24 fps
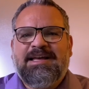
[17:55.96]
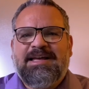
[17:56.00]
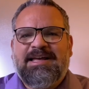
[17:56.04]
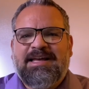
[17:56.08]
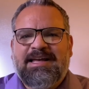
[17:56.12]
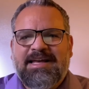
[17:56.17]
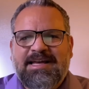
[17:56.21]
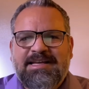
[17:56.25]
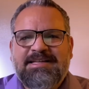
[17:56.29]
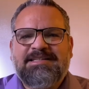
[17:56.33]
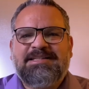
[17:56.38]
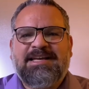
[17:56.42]

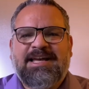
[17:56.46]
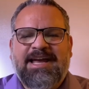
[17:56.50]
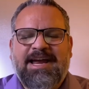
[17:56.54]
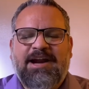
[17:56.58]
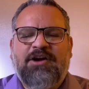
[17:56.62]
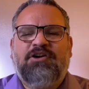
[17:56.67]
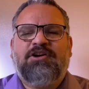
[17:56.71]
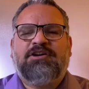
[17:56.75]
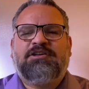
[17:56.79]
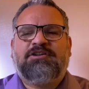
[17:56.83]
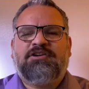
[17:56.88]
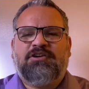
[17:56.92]
His
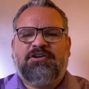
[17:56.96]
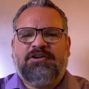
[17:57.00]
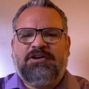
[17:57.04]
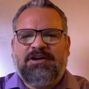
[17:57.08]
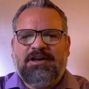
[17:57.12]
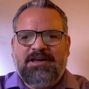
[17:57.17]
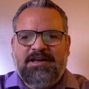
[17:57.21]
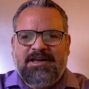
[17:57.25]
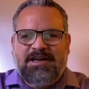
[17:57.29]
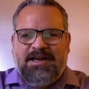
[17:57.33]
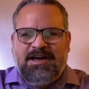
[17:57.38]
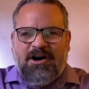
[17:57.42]
character,
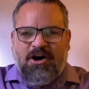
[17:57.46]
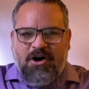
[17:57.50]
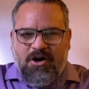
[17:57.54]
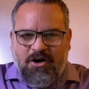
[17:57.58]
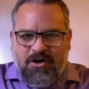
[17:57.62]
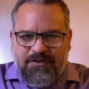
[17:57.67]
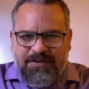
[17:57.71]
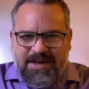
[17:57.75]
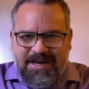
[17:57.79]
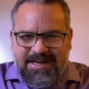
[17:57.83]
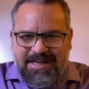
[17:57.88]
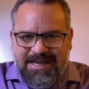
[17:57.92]

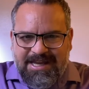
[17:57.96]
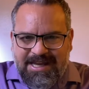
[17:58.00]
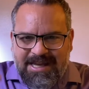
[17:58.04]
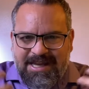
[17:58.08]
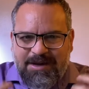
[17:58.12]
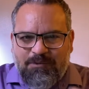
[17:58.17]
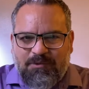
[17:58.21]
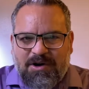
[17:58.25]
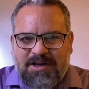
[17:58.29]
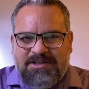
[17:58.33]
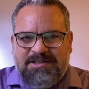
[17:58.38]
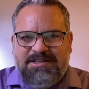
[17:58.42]
all that
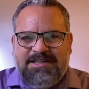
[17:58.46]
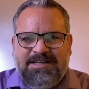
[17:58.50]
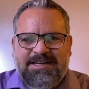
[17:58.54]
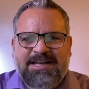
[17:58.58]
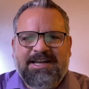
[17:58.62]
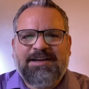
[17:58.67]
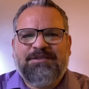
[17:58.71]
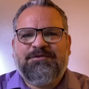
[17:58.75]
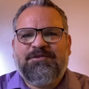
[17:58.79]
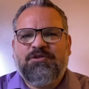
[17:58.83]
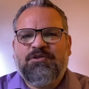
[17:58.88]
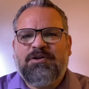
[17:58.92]
He wants to
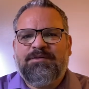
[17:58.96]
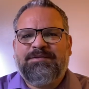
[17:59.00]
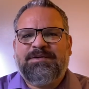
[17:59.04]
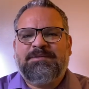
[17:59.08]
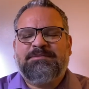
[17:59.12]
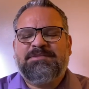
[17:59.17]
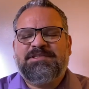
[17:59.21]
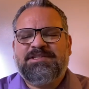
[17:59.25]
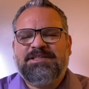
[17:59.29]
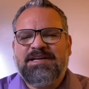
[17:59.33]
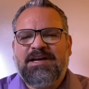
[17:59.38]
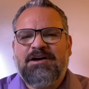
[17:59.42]
give you of
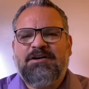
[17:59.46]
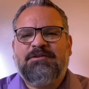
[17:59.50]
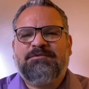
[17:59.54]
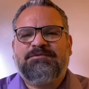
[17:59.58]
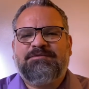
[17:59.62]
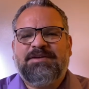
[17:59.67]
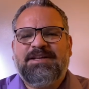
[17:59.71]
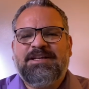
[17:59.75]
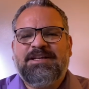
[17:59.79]
Himself